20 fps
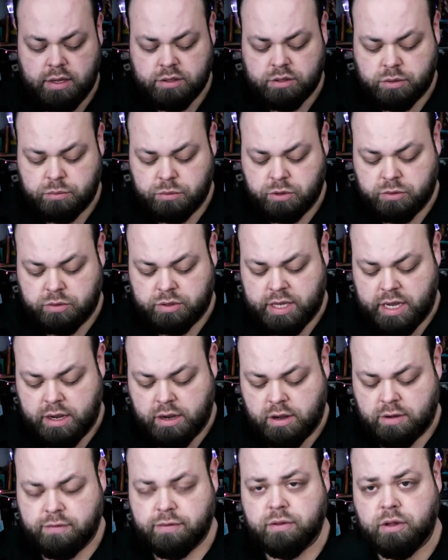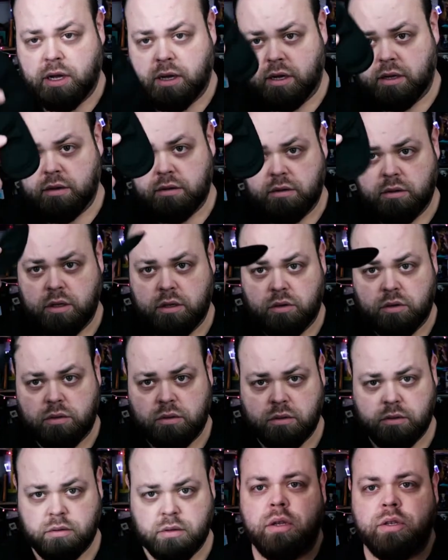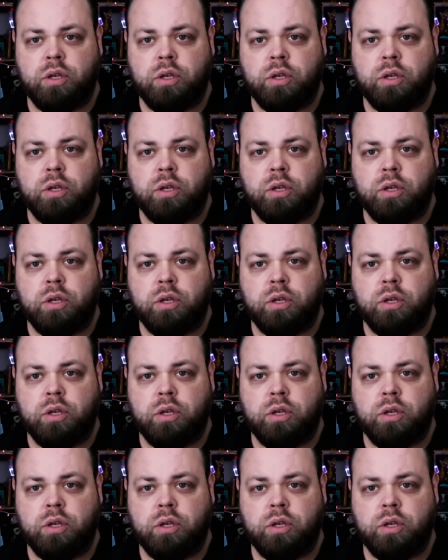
So I'm going to take off my little...